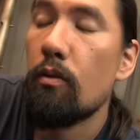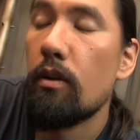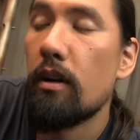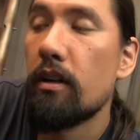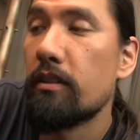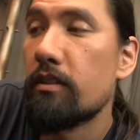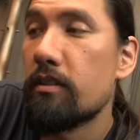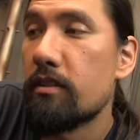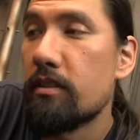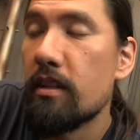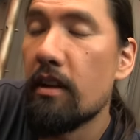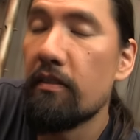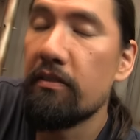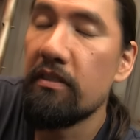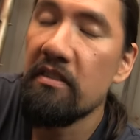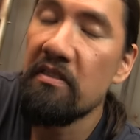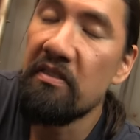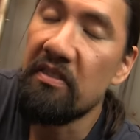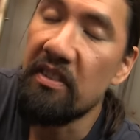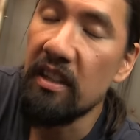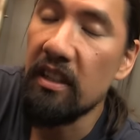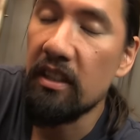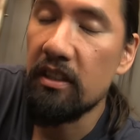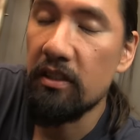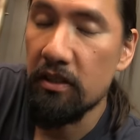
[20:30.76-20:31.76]
Well, there's
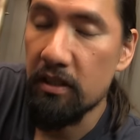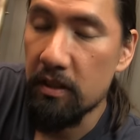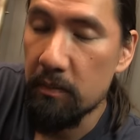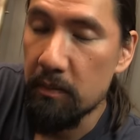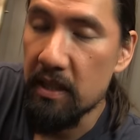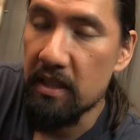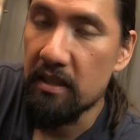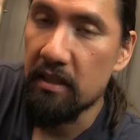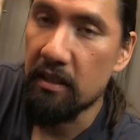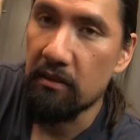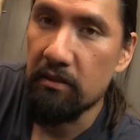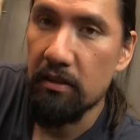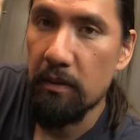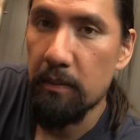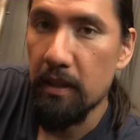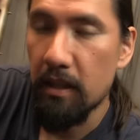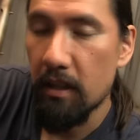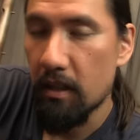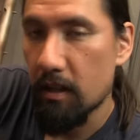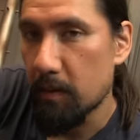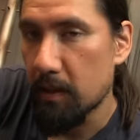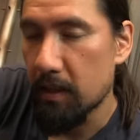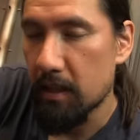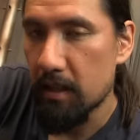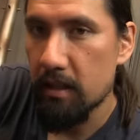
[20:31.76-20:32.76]
definitely vehicles missing from the
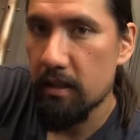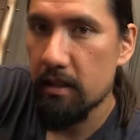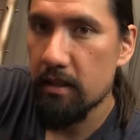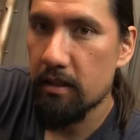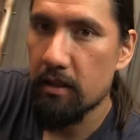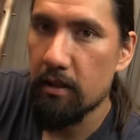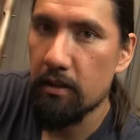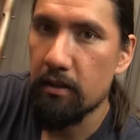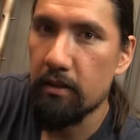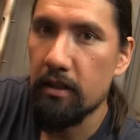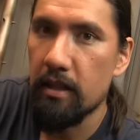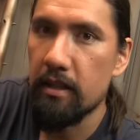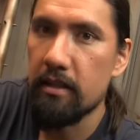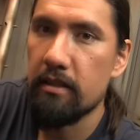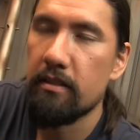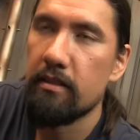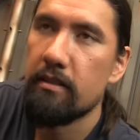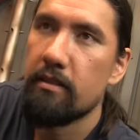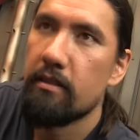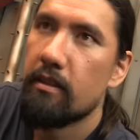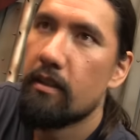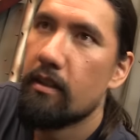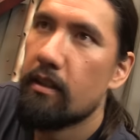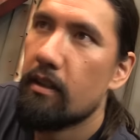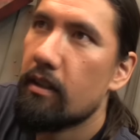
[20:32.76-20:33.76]
army, so that's
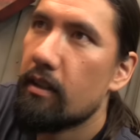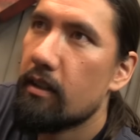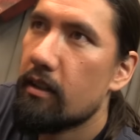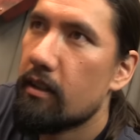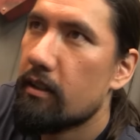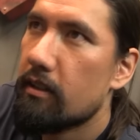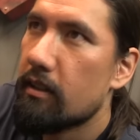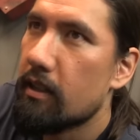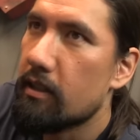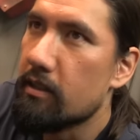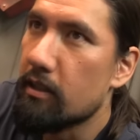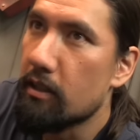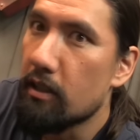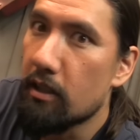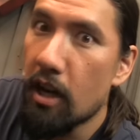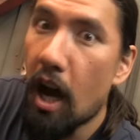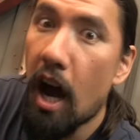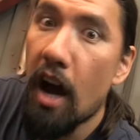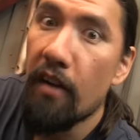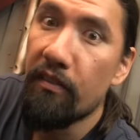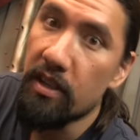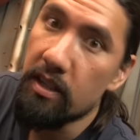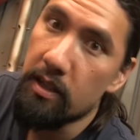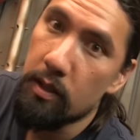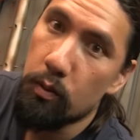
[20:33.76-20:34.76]
that's an
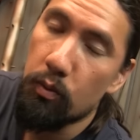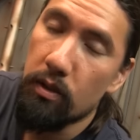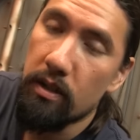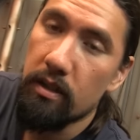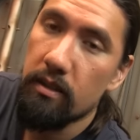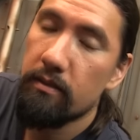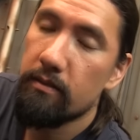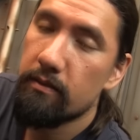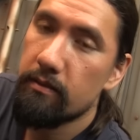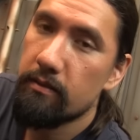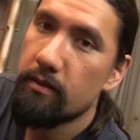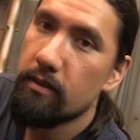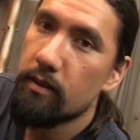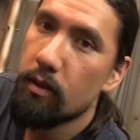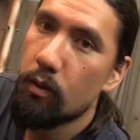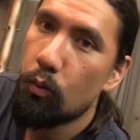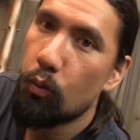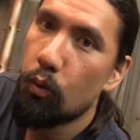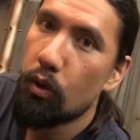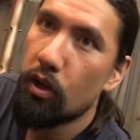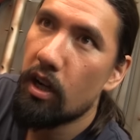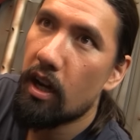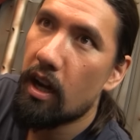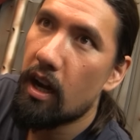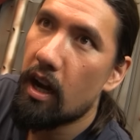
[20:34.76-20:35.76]
obvious one.
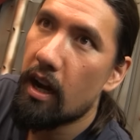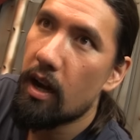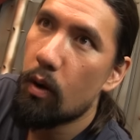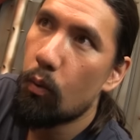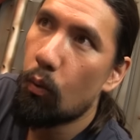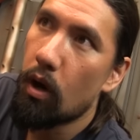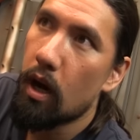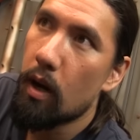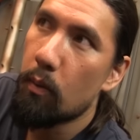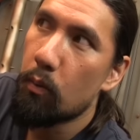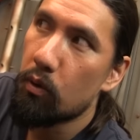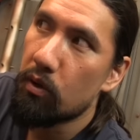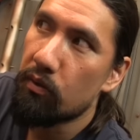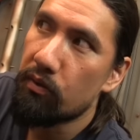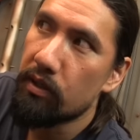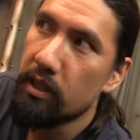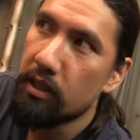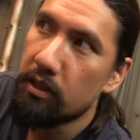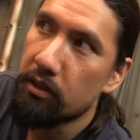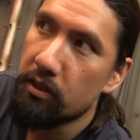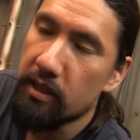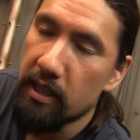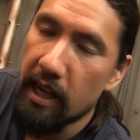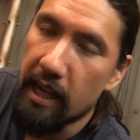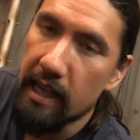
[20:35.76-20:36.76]
Would I want more
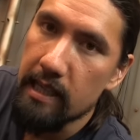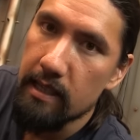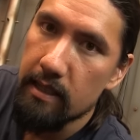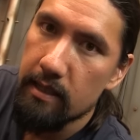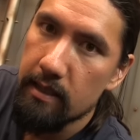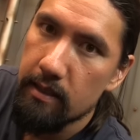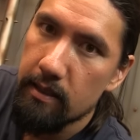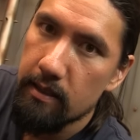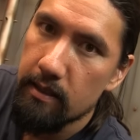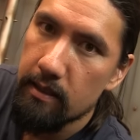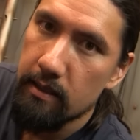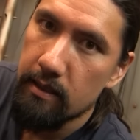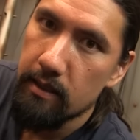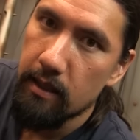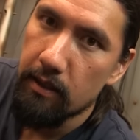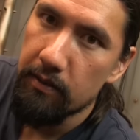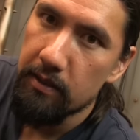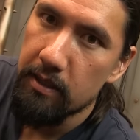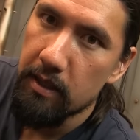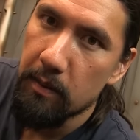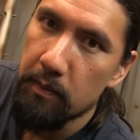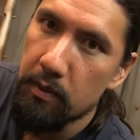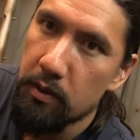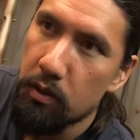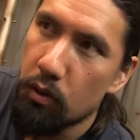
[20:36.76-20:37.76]
vehicles? Yes, of
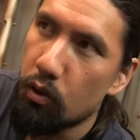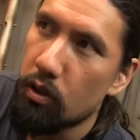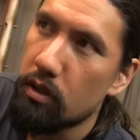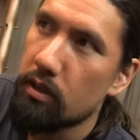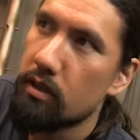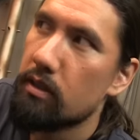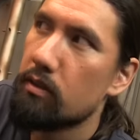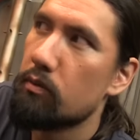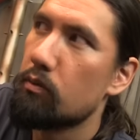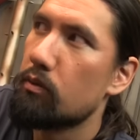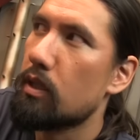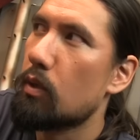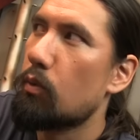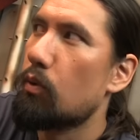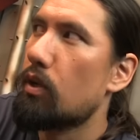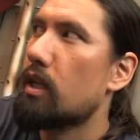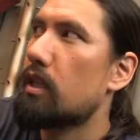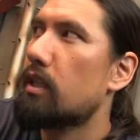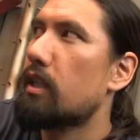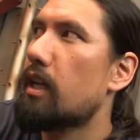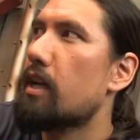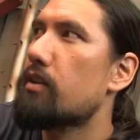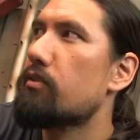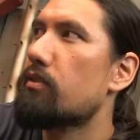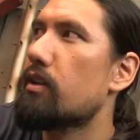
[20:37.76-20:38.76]
some sort. Would I want
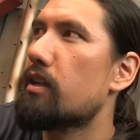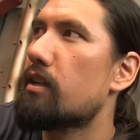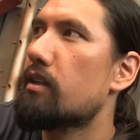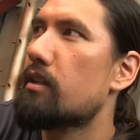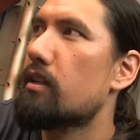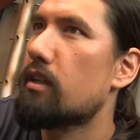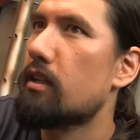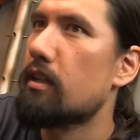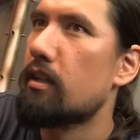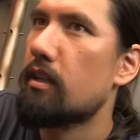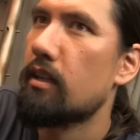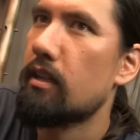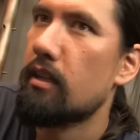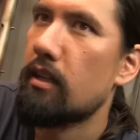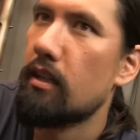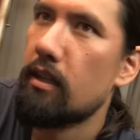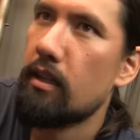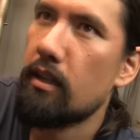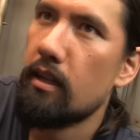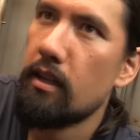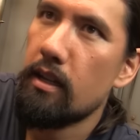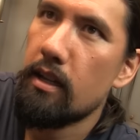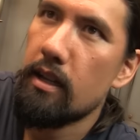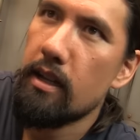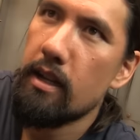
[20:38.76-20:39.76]
a Land Raider?
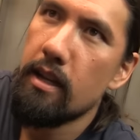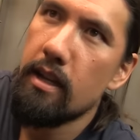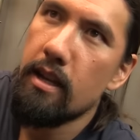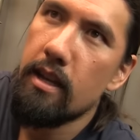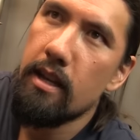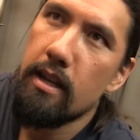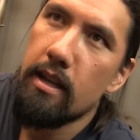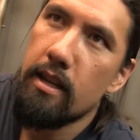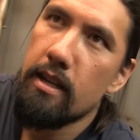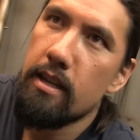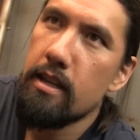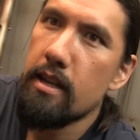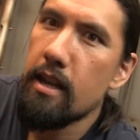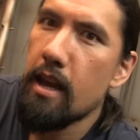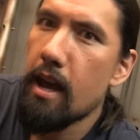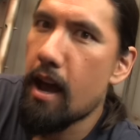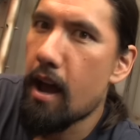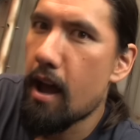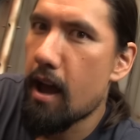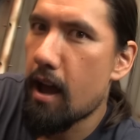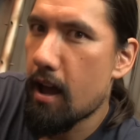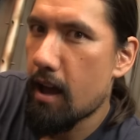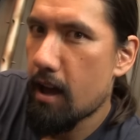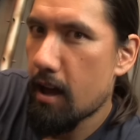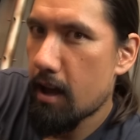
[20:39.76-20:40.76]

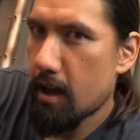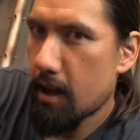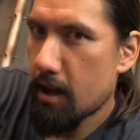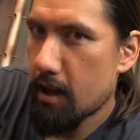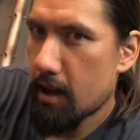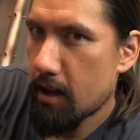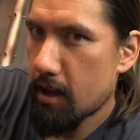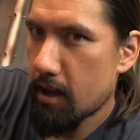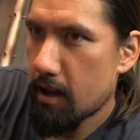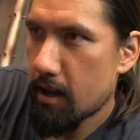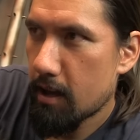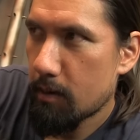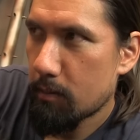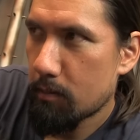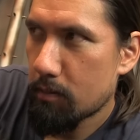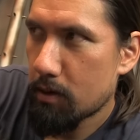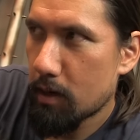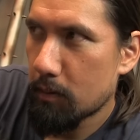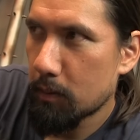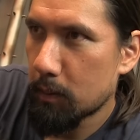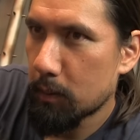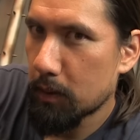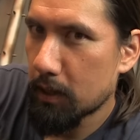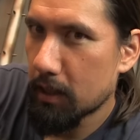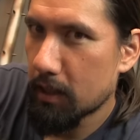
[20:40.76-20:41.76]
Yeah,
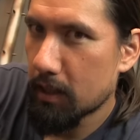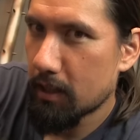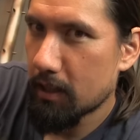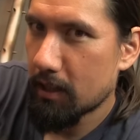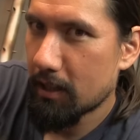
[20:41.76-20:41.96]
probably.